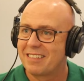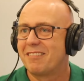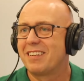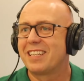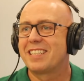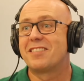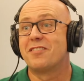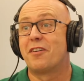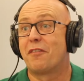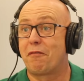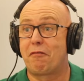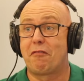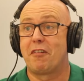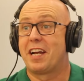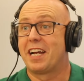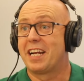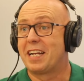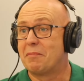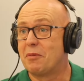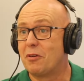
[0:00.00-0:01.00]
But yeah. it's not
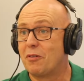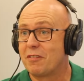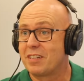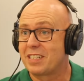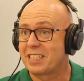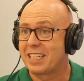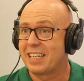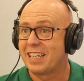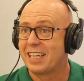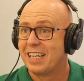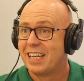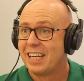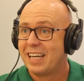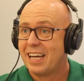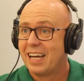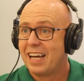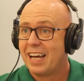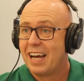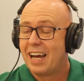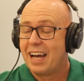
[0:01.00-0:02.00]
free anymore, no, is it?
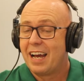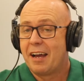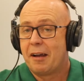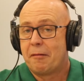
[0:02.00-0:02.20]
No, no.